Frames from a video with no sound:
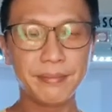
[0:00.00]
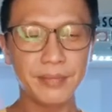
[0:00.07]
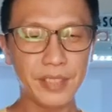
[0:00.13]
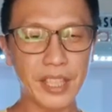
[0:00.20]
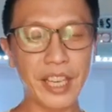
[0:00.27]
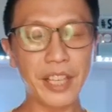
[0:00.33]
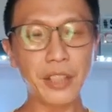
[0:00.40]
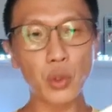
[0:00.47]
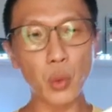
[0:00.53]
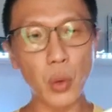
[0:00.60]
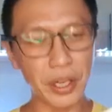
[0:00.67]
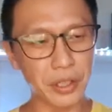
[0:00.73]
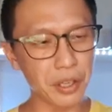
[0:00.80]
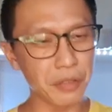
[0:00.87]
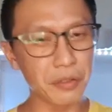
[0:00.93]
Okay,
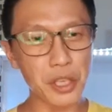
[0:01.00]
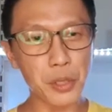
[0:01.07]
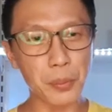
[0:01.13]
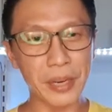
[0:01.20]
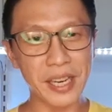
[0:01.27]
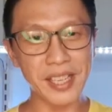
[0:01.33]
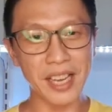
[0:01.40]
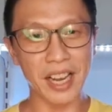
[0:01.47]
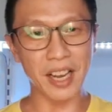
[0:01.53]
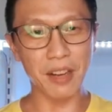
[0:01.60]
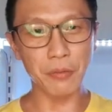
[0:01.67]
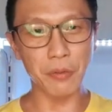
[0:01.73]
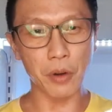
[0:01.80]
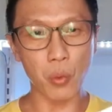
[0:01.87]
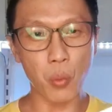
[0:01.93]
200 oversprays for